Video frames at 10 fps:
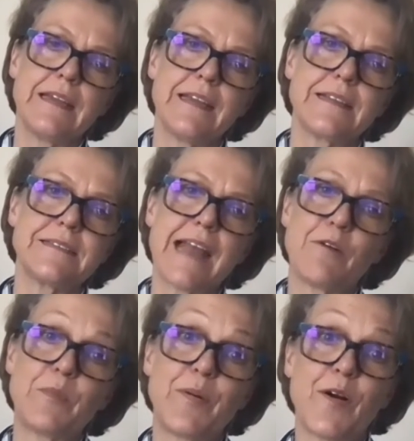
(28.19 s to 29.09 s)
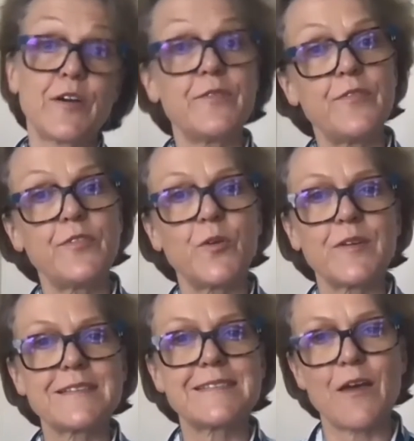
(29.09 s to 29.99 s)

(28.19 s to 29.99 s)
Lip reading: It is now a part of Florida's